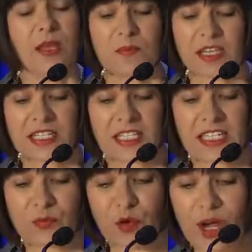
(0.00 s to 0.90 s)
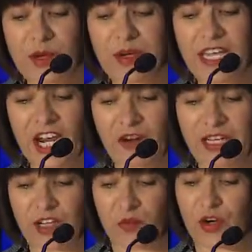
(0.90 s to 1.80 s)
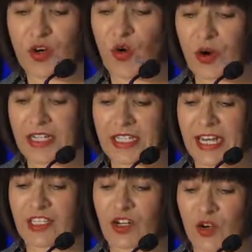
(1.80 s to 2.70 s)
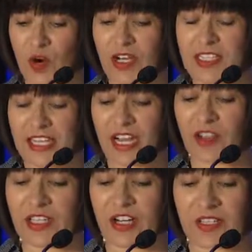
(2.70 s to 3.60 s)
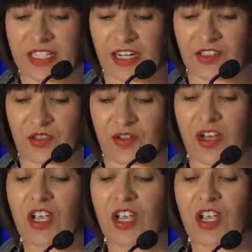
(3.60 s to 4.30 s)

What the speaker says: BC's primary care network coordinate across the healthcare sector